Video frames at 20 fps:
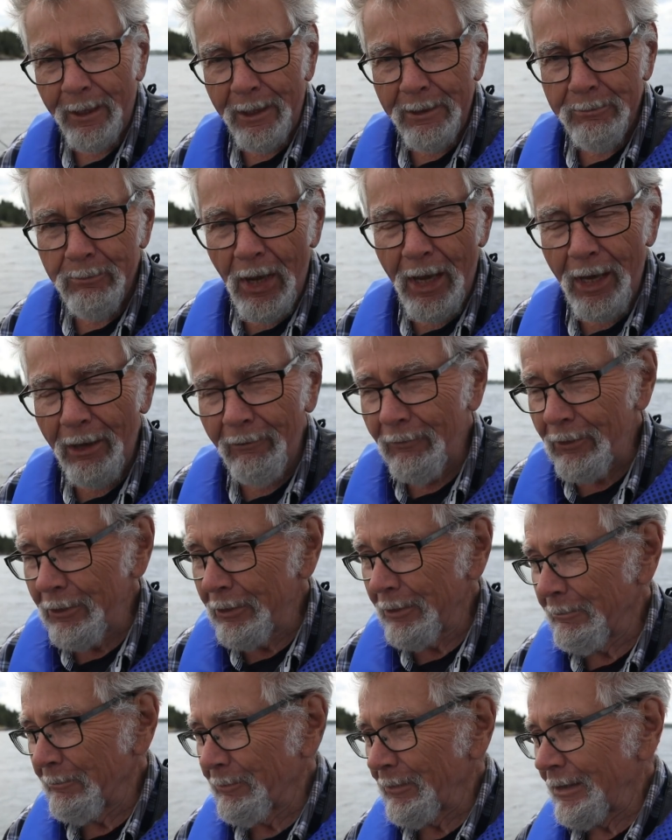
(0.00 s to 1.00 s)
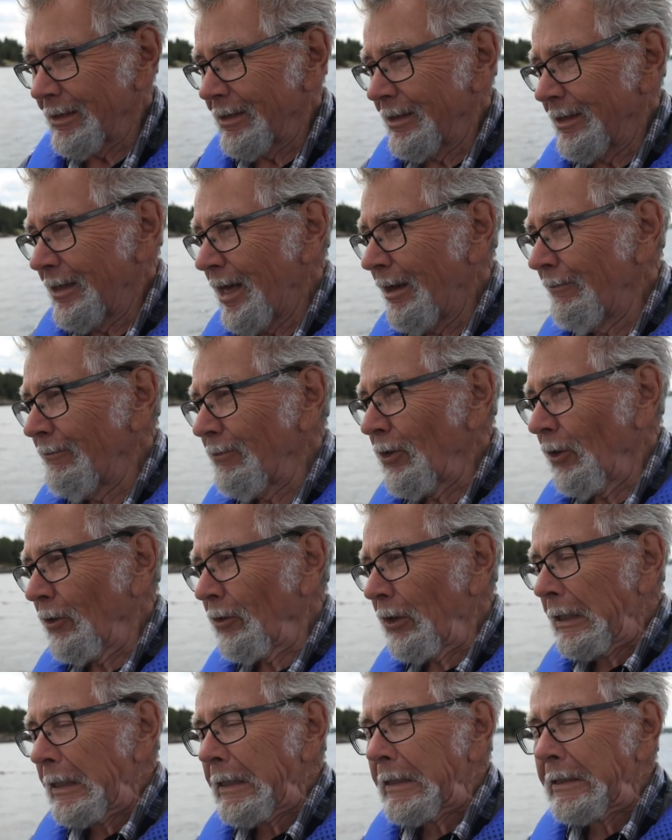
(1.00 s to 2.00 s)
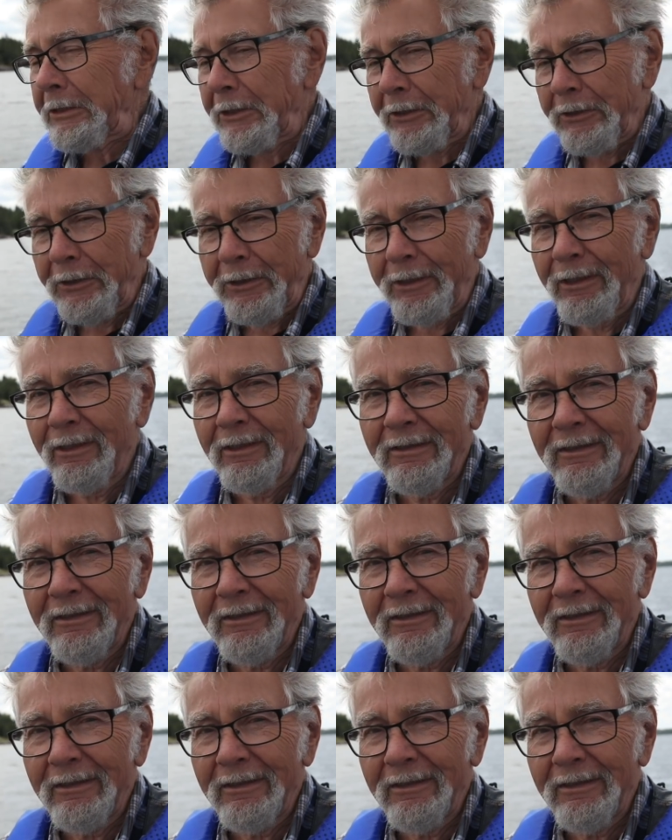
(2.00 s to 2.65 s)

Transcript: I'm heavy. Heavy on the leeches.